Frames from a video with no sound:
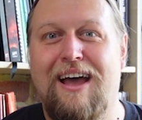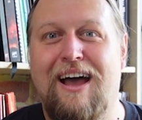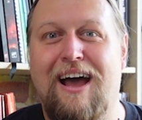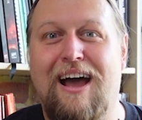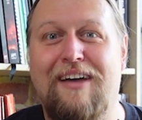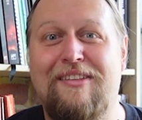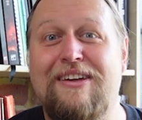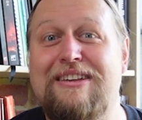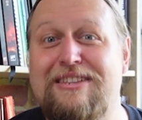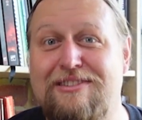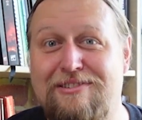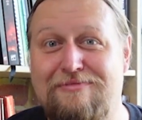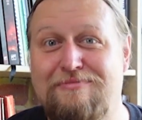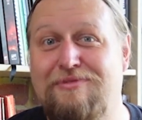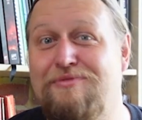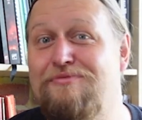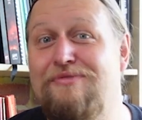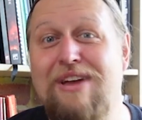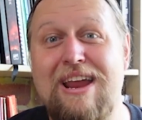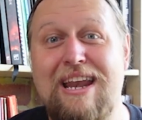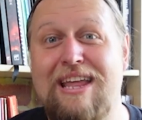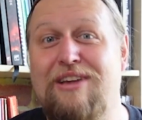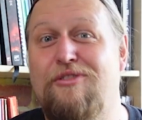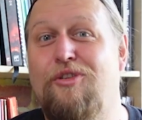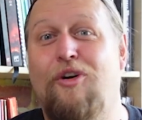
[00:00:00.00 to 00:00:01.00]
This
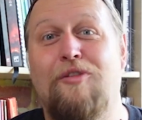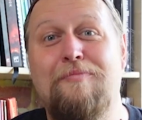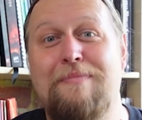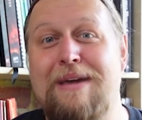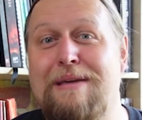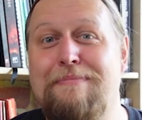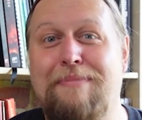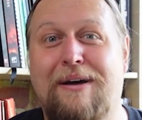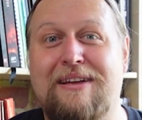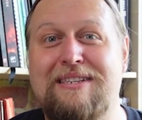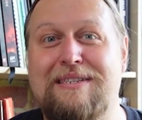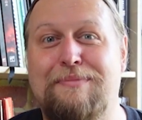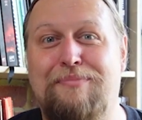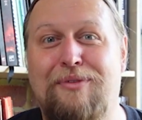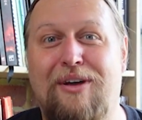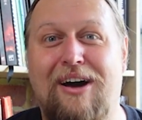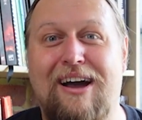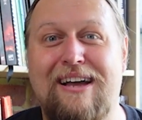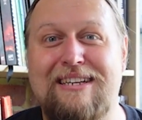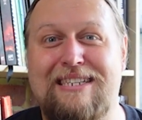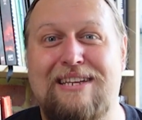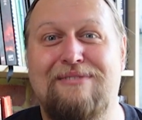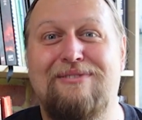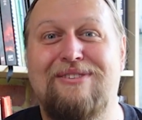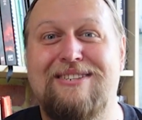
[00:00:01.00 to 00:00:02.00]
really caught me by
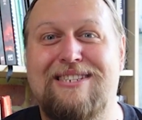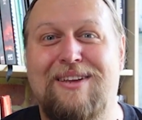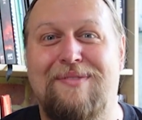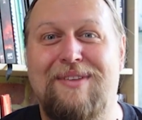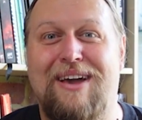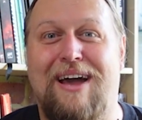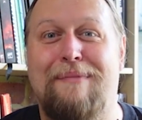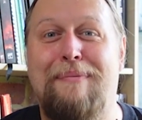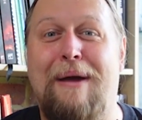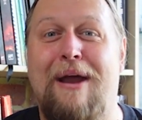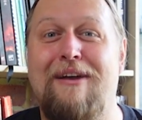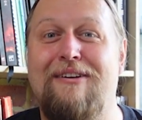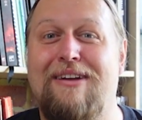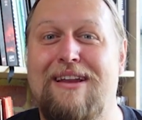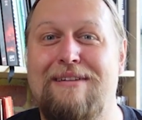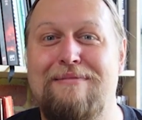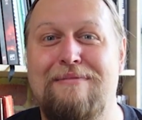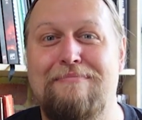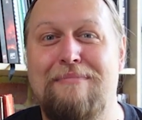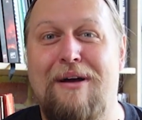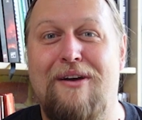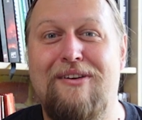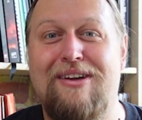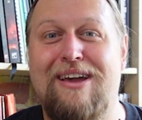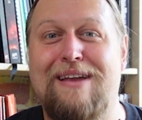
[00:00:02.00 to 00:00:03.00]
surprise. It was something apparently
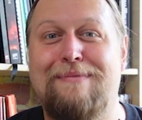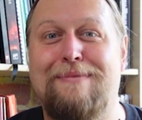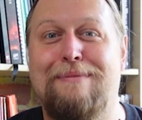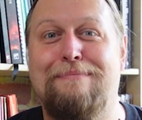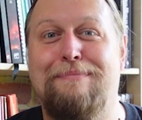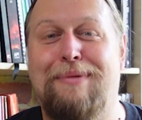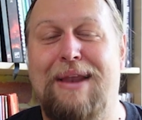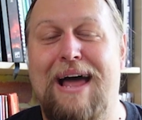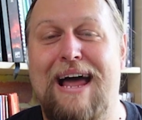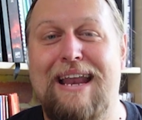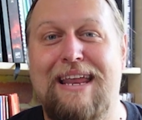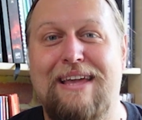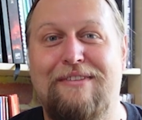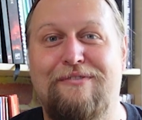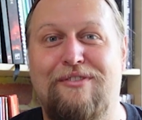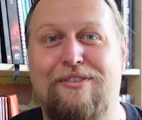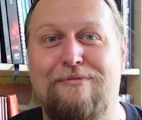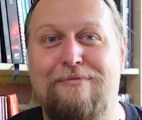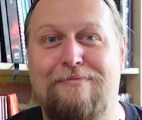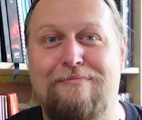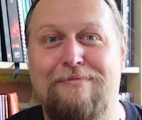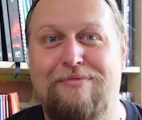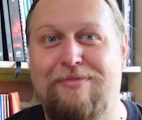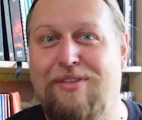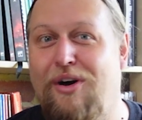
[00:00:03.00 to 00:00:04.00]
Murray had been planning
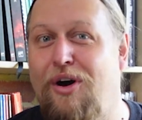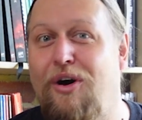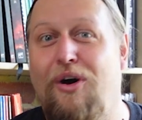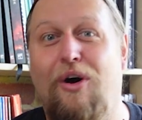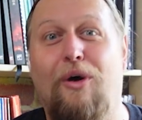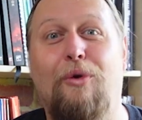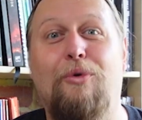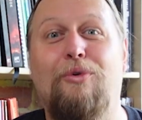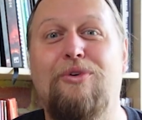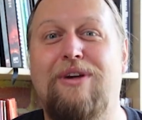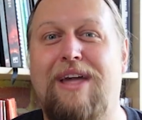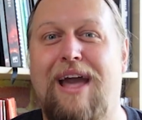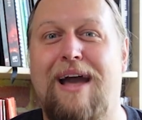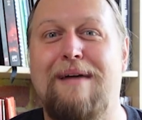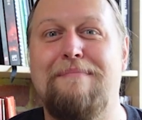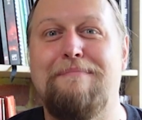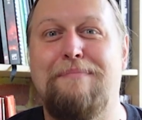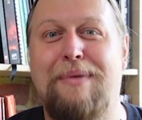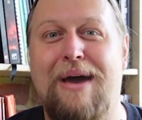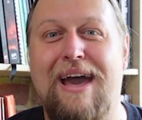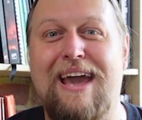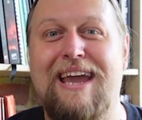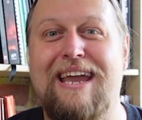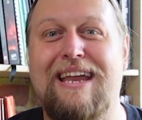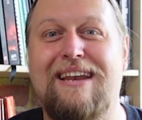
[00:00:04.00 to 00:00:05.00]
for the whole
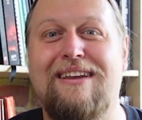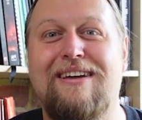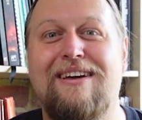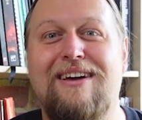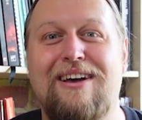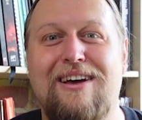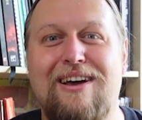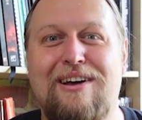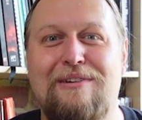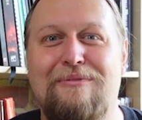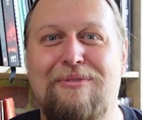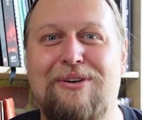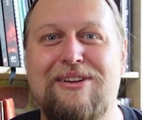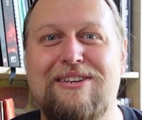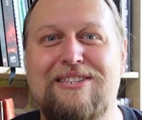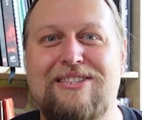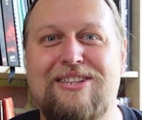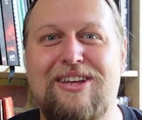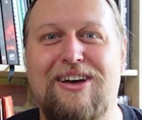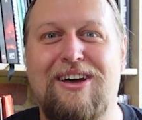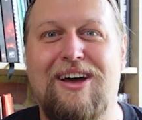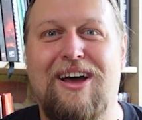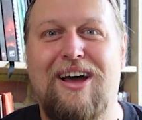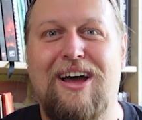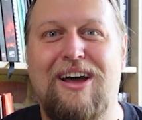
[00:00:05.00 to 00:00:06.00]
campaign, was
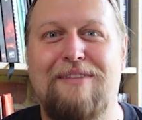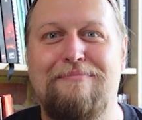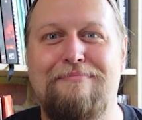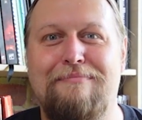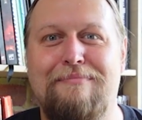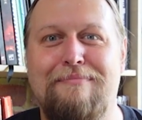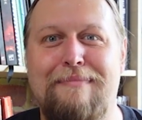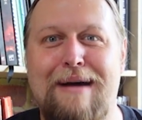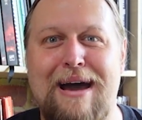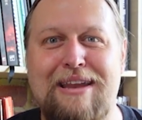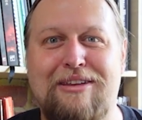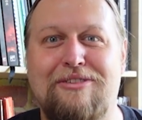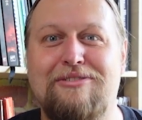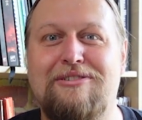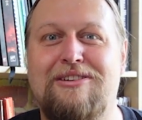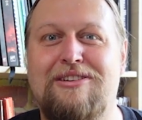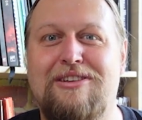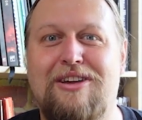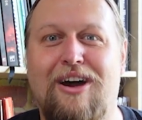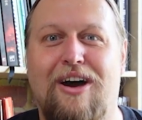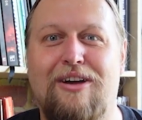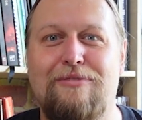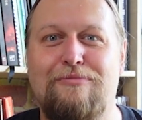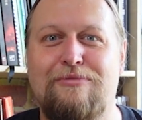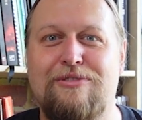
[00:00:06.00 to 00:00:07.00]
that Madoc
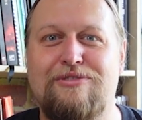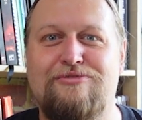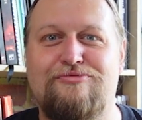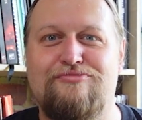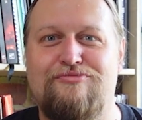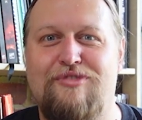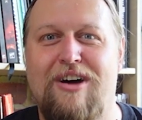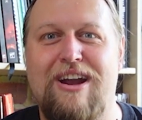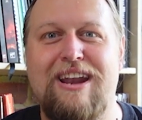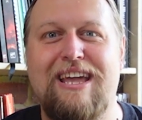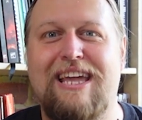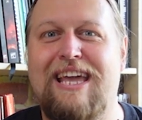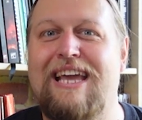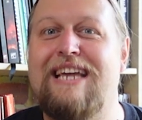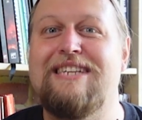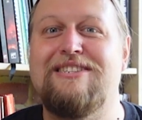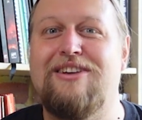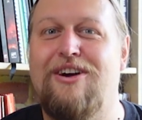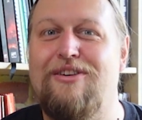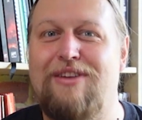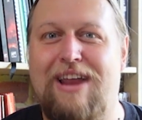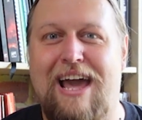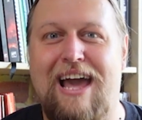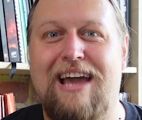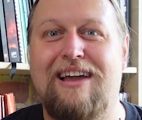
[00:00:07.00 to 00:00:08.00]
Gunn was running his
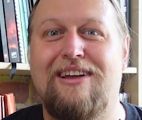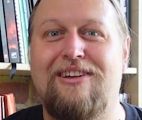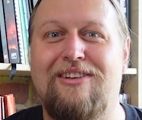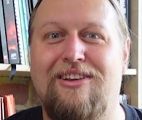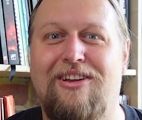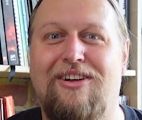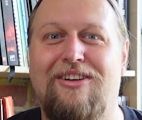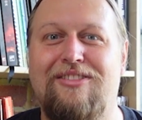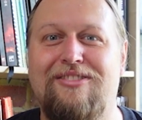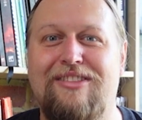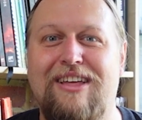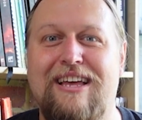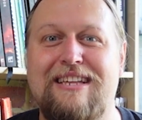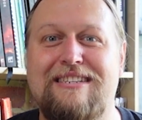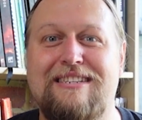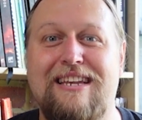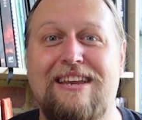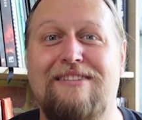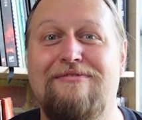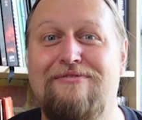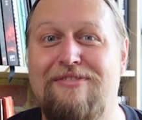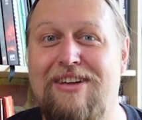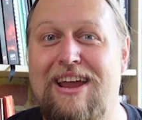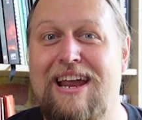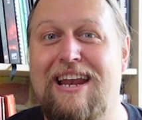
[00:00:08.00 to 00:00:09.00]
own angle on this,
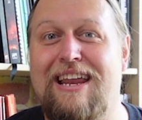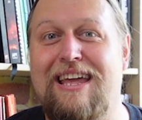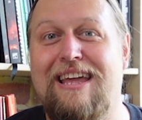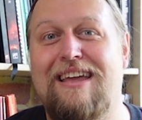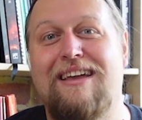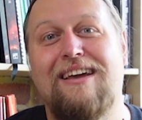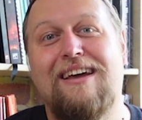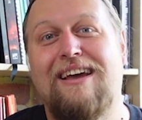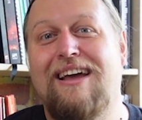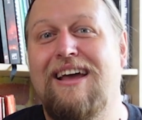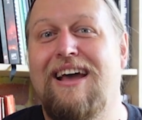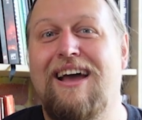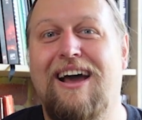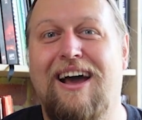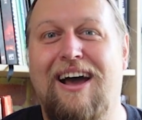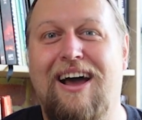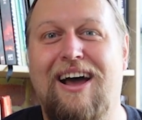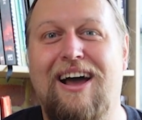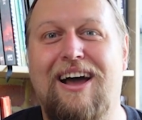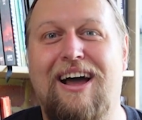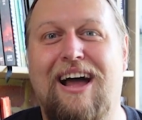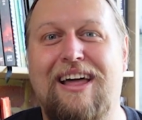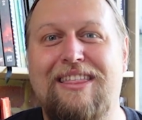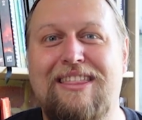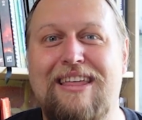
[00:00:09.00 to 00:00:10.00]
and it really,
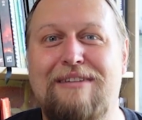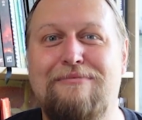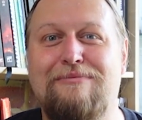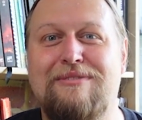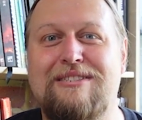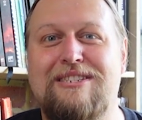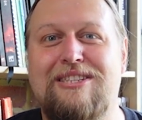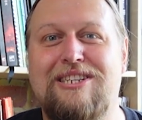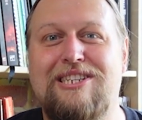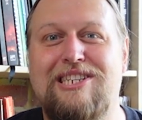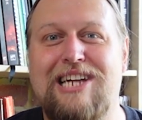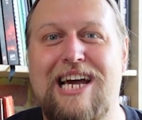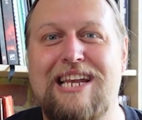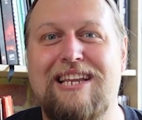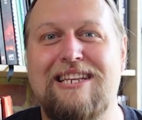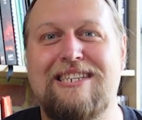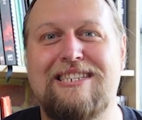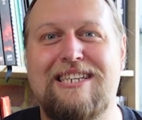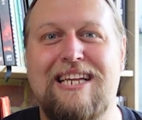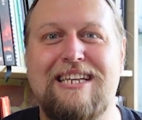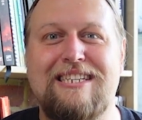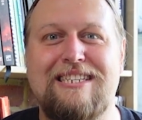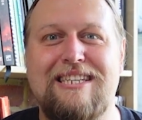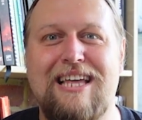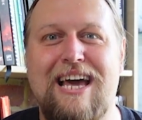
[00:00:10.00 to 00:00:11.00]
I think, was the
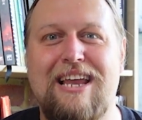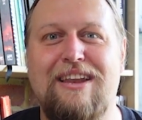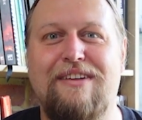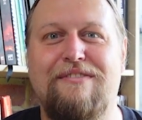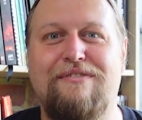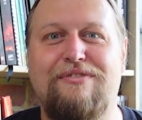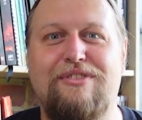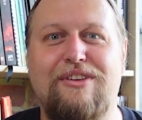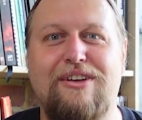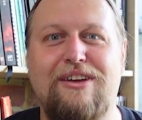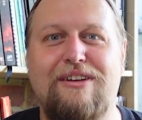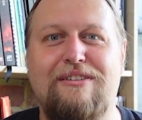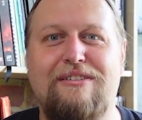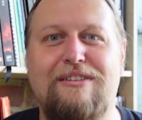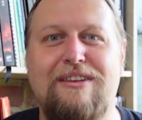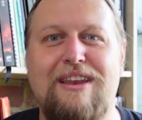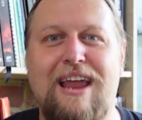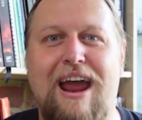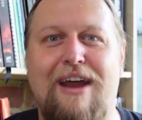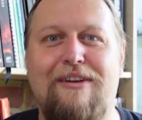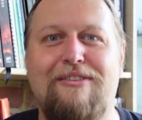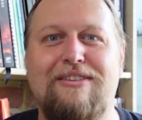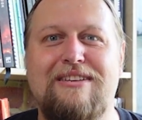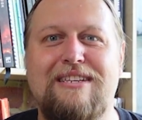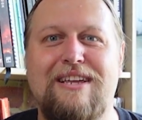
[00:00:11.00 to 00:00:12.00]
genesis then of the
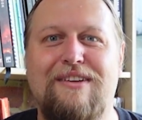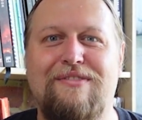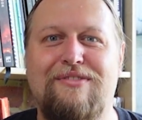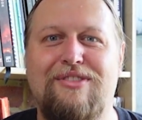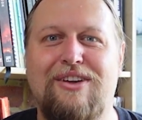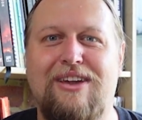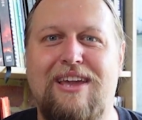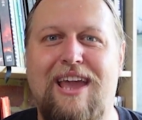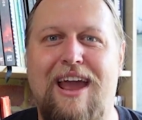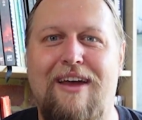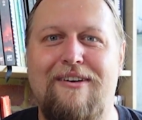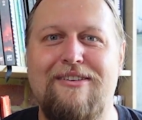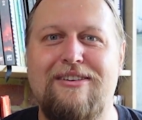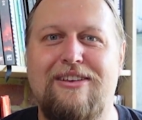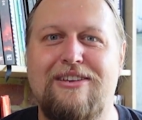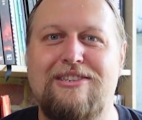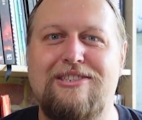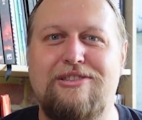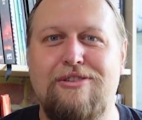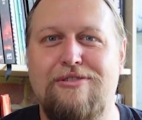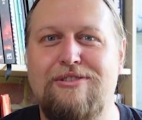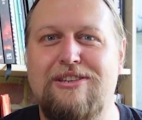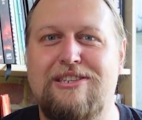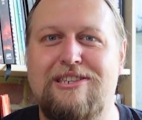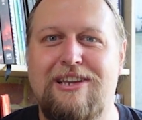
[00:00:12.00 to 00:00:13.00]
narrative that carried us
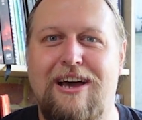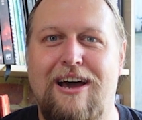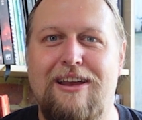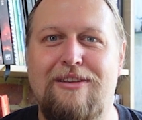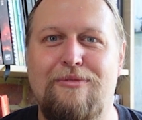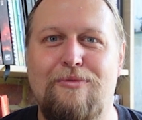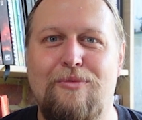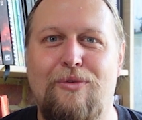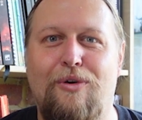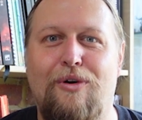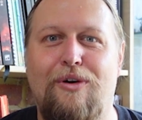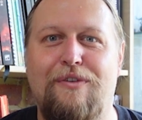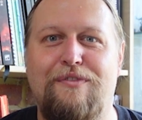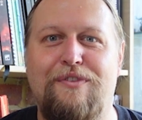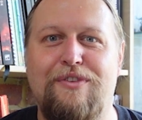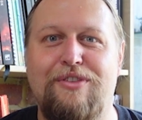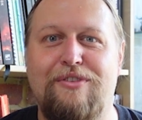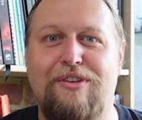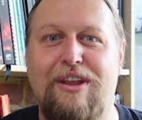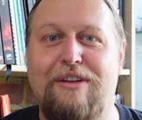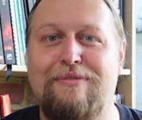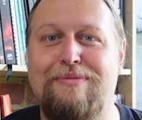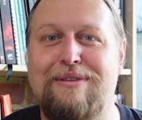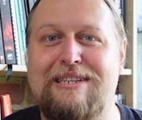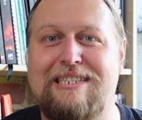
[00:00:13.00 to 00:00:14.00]
through the Silent War for
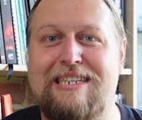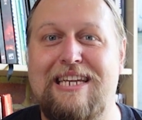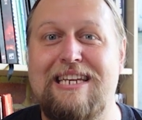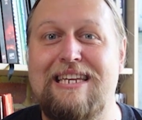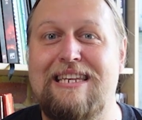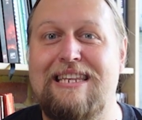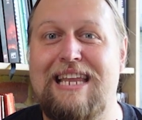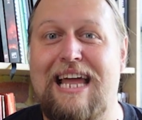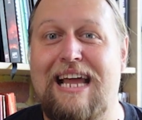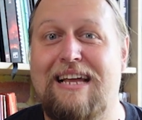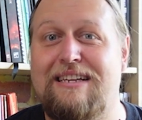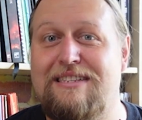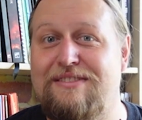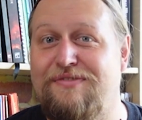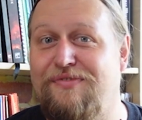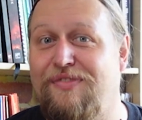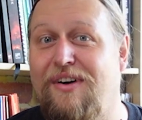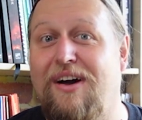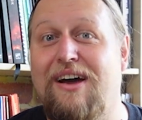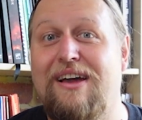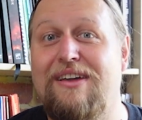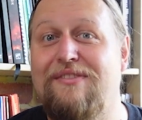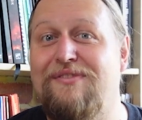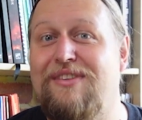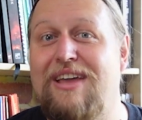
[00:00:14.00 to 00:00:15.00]
the next
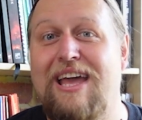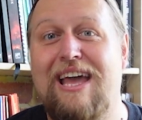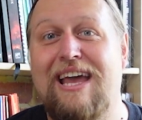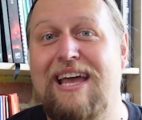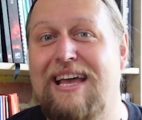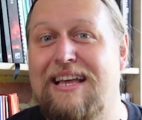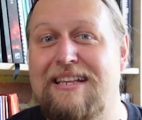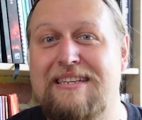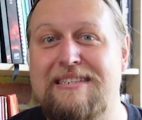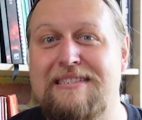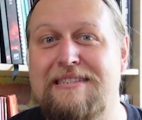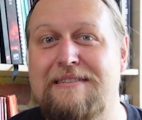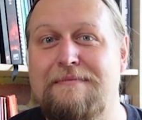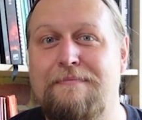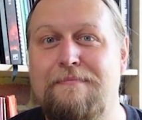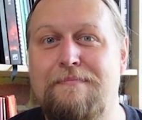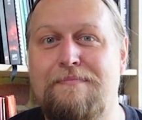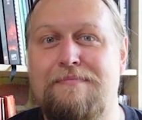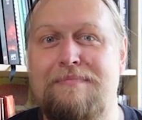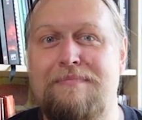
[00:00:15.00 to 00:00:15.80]
5 years.